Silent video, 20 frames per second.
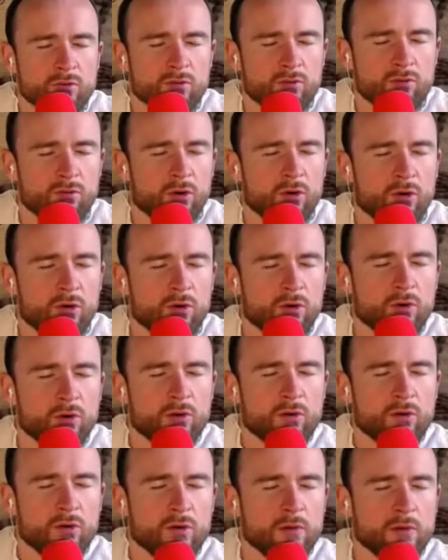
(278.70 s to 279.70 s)

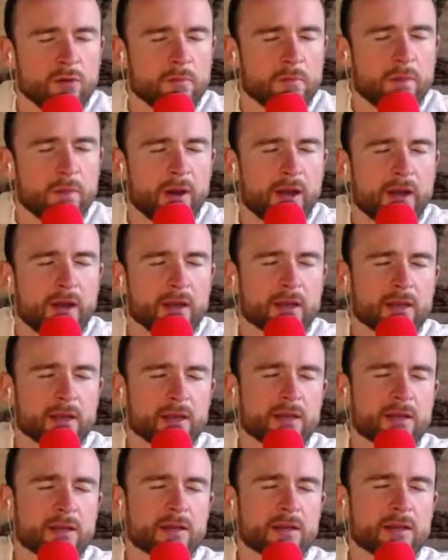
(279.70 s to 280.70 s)
Roll them back
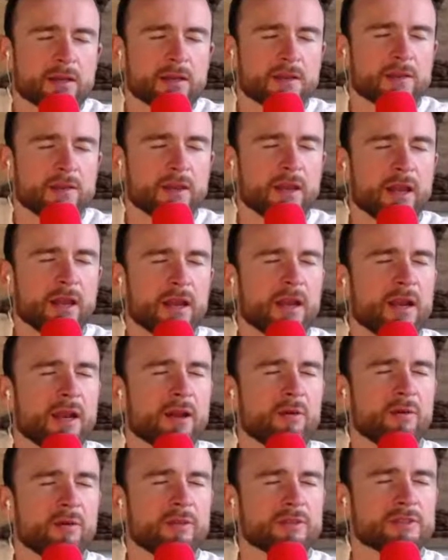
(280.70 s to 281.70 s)
and then let it out
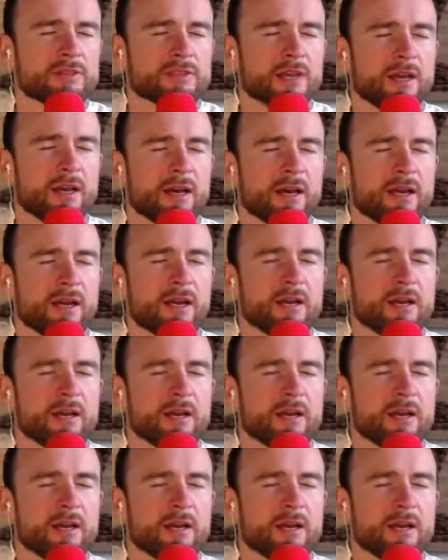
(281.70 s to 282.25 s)
with a sigh.